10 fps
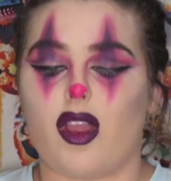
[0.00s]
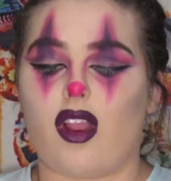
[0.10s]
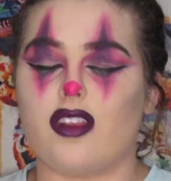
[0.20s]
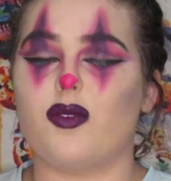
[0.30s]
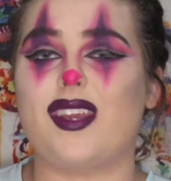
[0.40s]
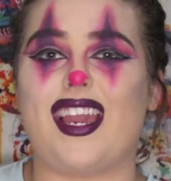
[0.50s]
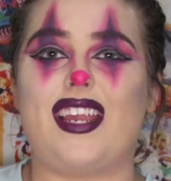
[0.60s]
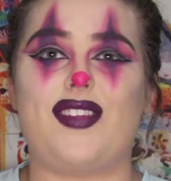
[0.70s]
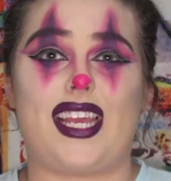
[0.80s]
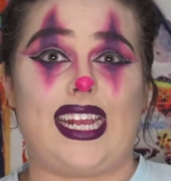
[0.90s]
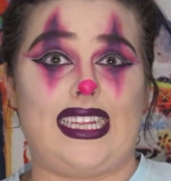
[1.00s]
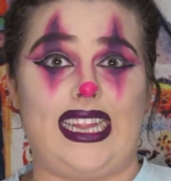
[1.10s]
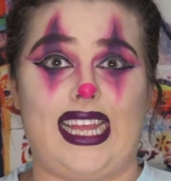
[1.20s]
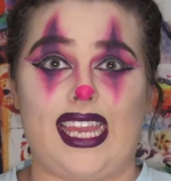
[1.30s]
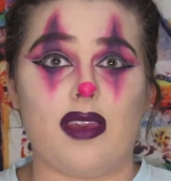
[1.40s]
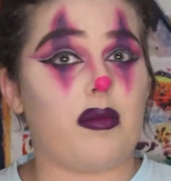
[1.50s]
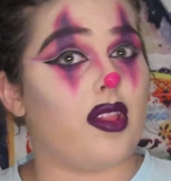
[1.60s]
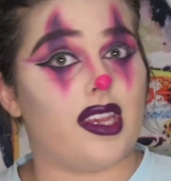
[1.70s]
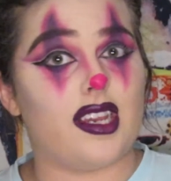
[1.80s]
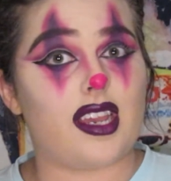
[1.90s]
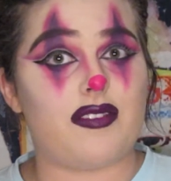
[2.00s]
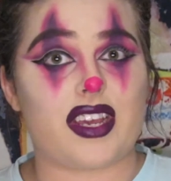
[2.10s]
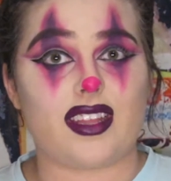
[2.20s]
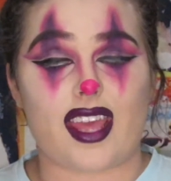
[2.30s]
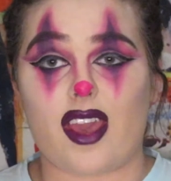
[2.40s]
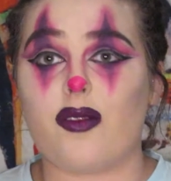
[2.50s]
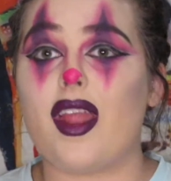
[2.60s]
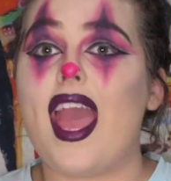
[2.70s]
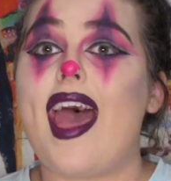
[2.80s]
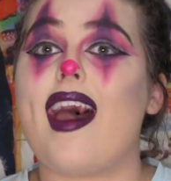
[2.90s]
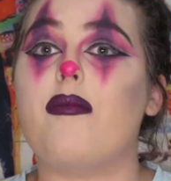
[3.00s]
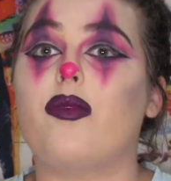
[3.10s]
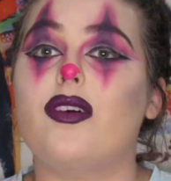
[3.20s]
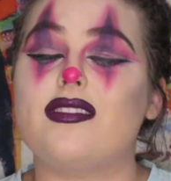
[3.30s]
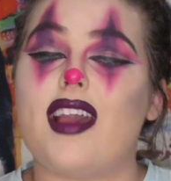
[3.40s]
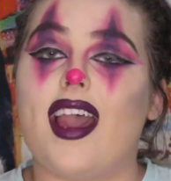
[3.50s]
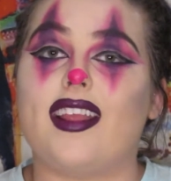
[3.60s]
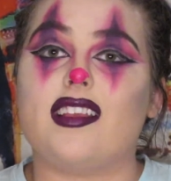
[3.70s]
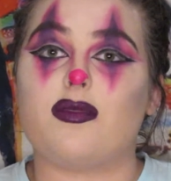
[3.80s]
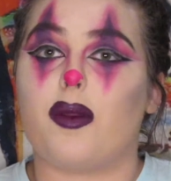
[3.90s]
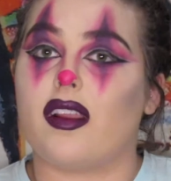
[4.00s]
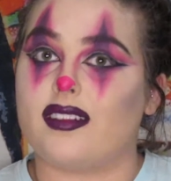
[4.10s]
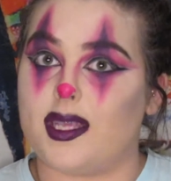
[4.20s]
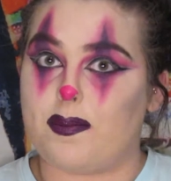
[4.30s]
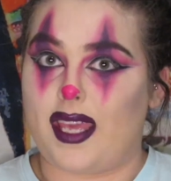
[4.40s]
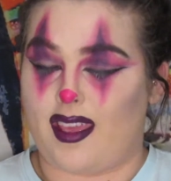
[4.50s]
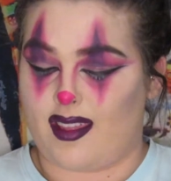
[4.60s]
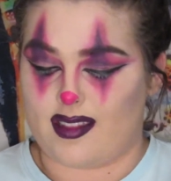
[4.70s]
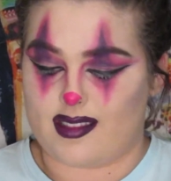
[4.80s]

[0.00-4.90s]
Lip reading: we are doing kind of like a glam look of a clown, I'm going to add a sparkly pink in the